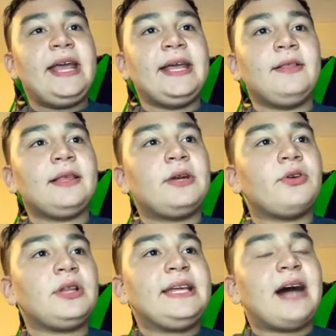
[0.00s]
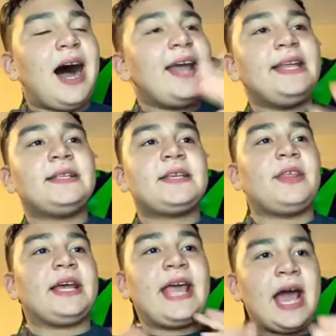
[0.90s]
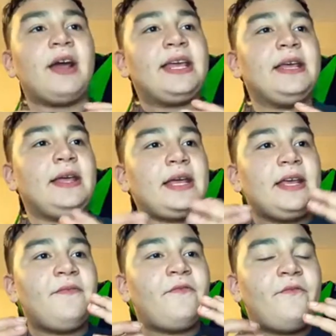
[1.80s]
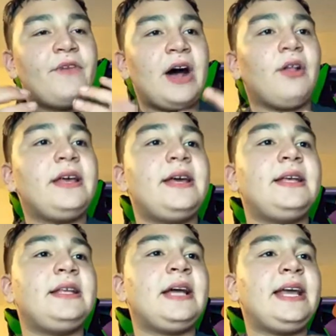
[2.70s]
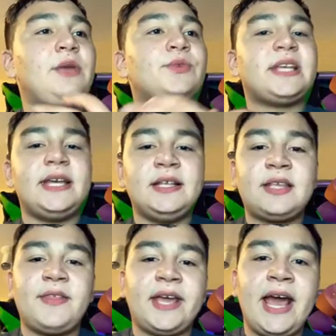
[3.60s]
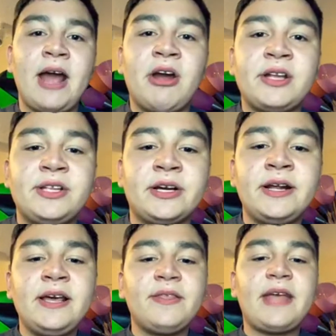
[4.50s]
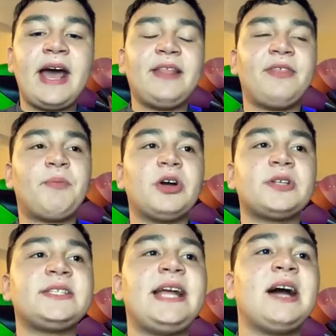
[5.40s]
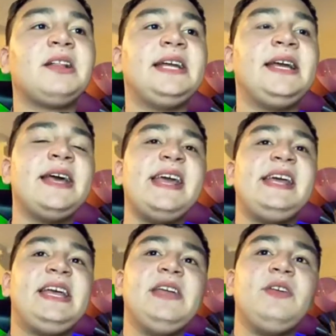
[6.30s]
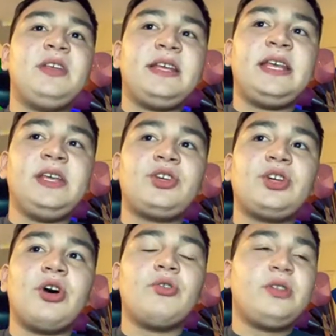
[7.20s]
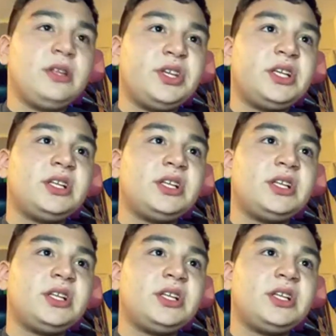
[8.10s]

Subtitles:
literally got into the he felt like he was into the character, that had the personality. He showed